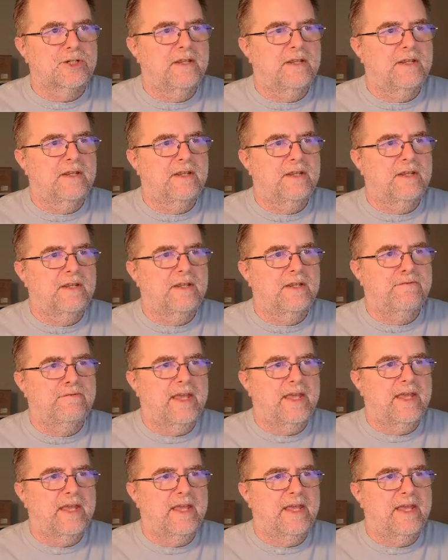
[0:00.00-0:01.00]

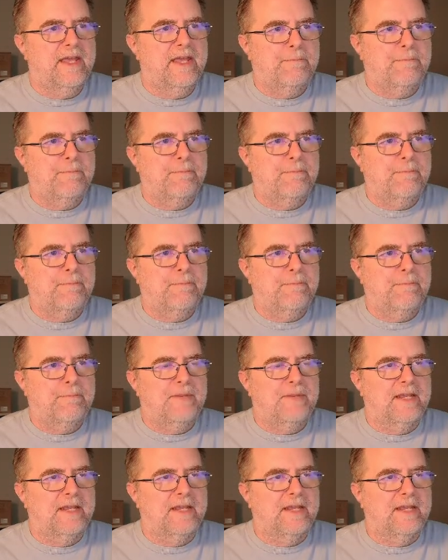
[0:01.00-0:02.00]
vehicle here is
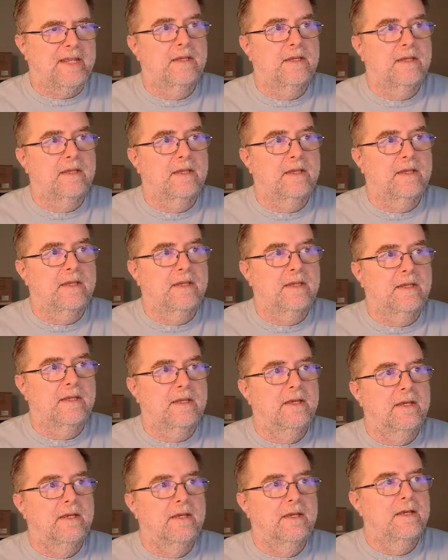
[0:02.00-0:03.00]
mine,
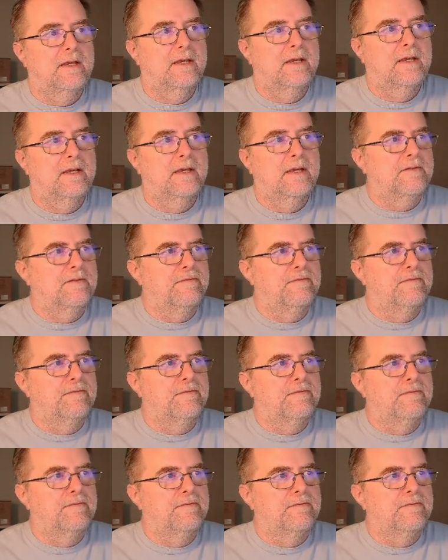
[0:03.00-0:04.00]
the events
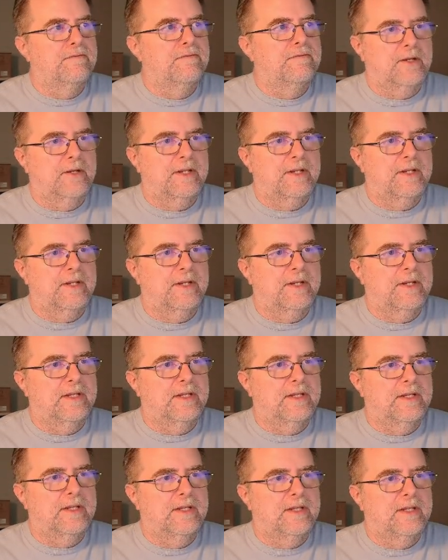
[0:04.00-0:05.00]
are pretty
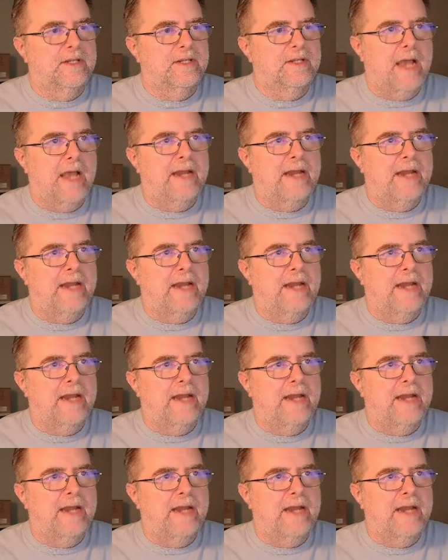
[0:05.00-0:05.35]
small.